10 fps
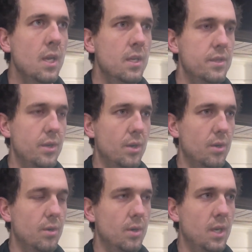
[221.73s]

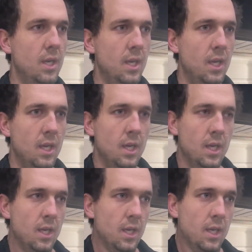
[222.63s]
So
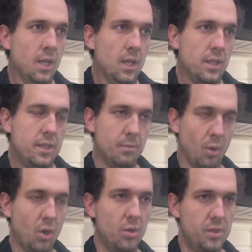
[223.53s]

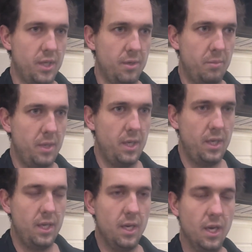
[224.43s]
tomorrow's gonna
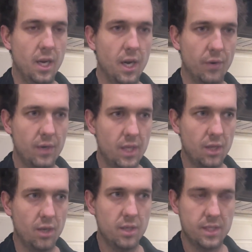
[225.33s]
be a really
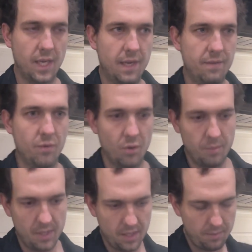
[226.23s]
long day for
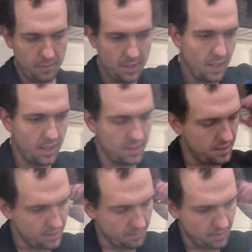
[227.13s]
me because
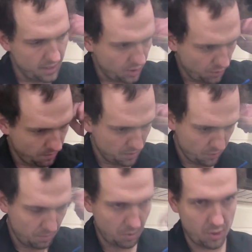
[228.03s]
some of the equipment
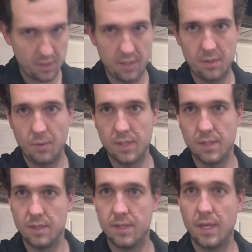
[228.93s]
we purchased
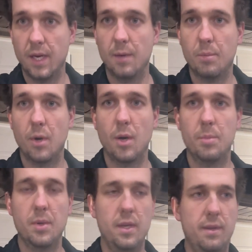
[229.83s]
wasn't set up
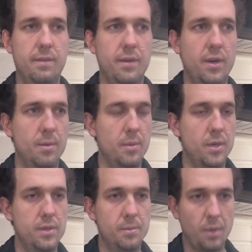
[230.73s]
properly from our
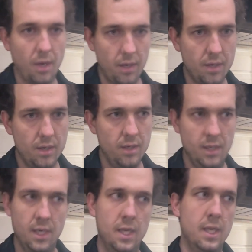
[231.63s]
supplier.
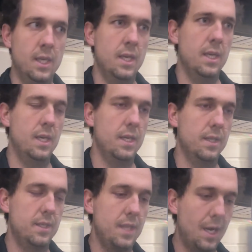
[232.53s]

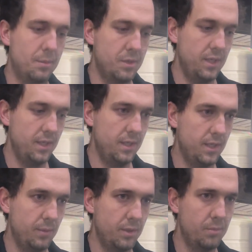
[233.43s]
The snack machines, they
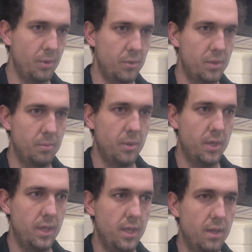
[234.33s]
were supposed to put
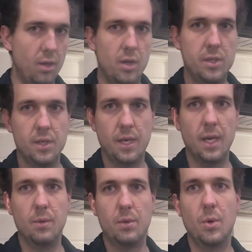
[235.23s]
in larger
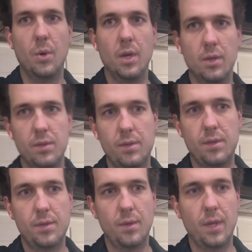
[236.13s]
count coils
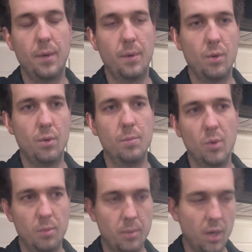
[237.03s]
so that it would hold
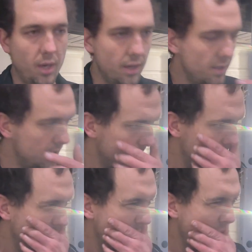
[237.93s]
more product,
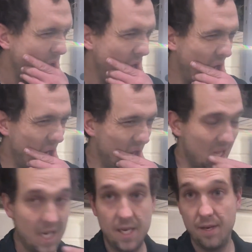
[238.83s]
and
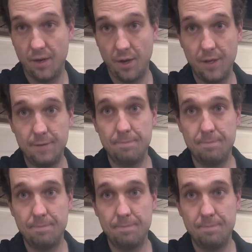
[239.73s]
they did not.